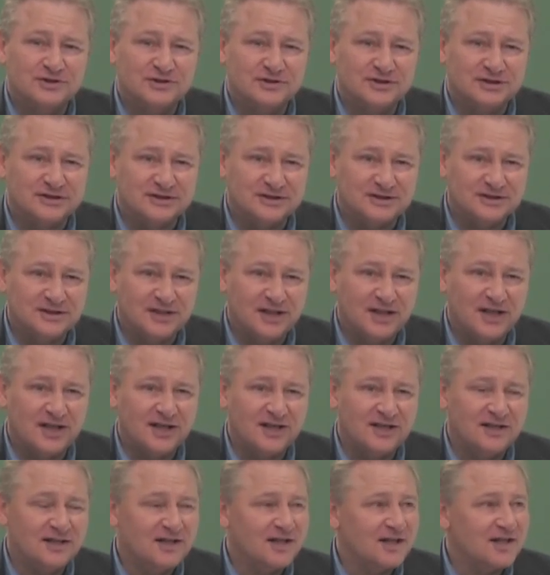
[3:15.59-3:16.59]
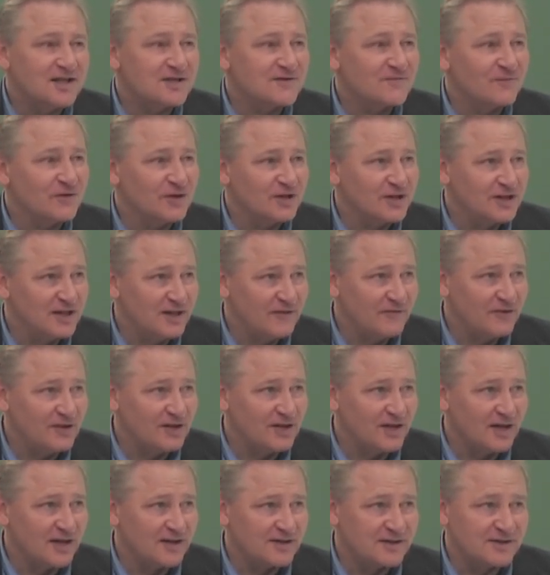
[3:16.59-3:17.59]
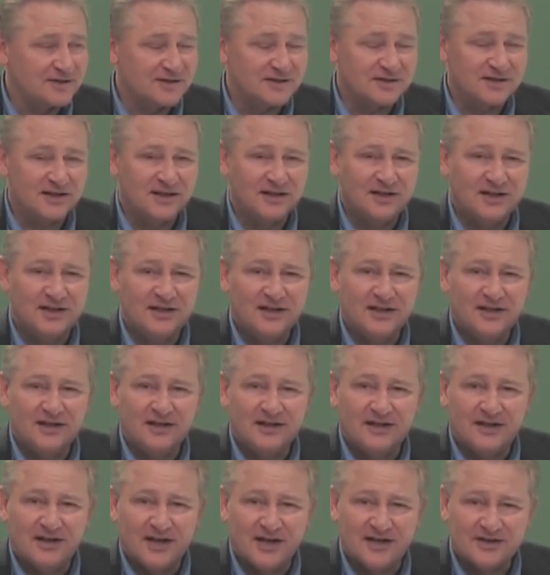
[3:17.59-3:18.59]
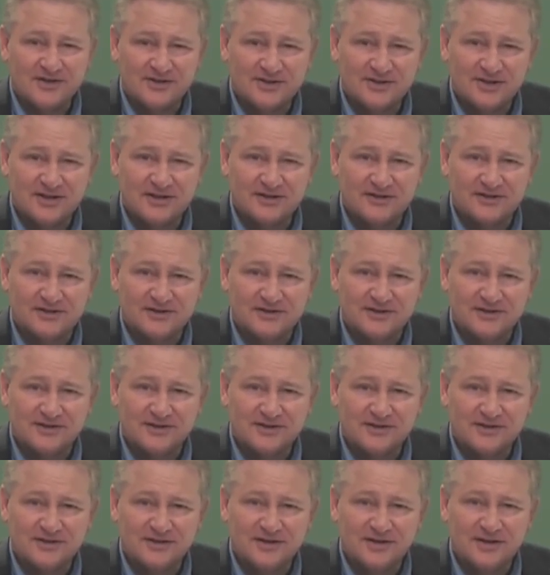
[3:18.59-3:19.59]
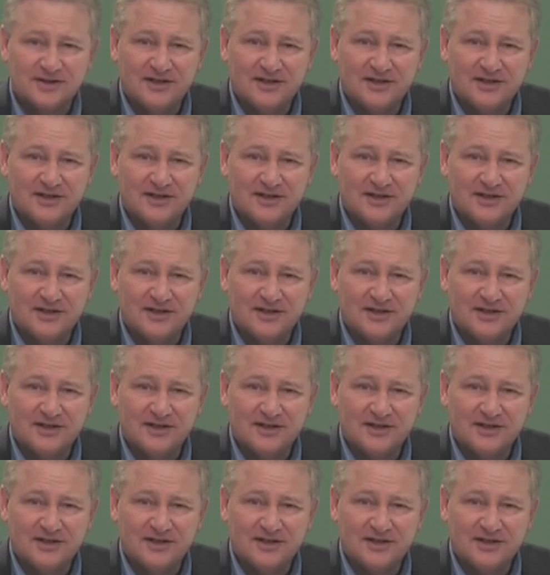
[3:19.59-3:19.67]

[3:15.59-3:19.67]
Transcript: that God has forgiven us as sinners,